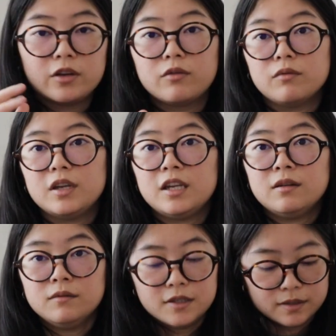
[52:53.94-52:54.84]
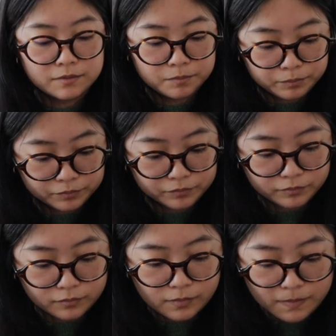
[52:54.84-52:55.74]
greens
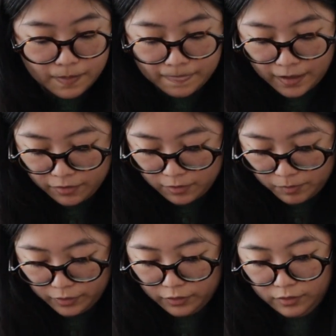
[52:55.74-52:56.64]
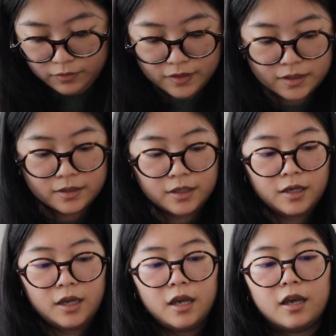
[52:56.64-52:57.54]
and the blues.
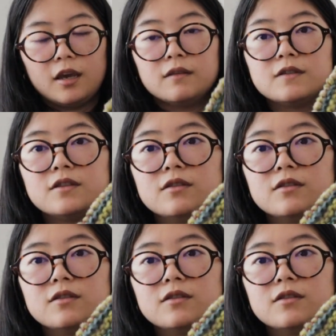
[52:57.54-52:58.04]
And